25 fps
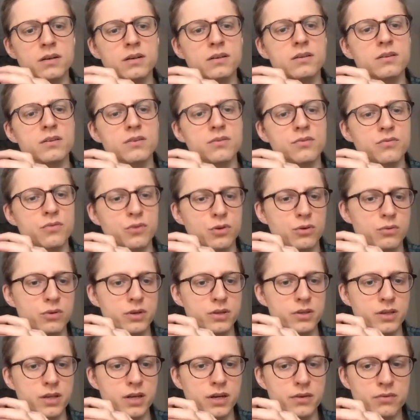
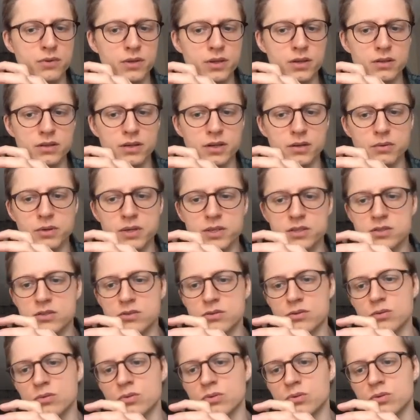forward GraphQL requests
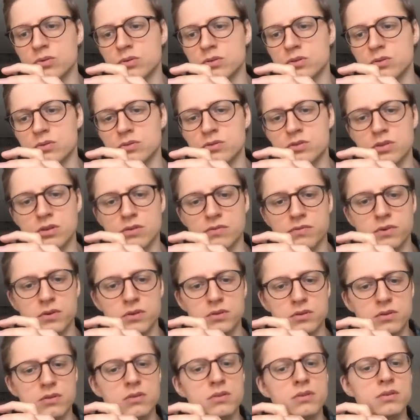to
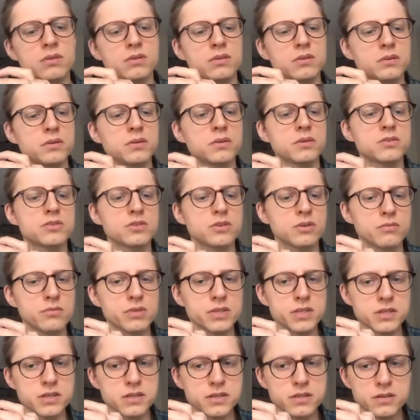Storefront
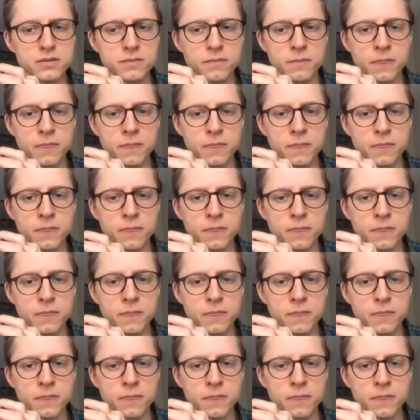services.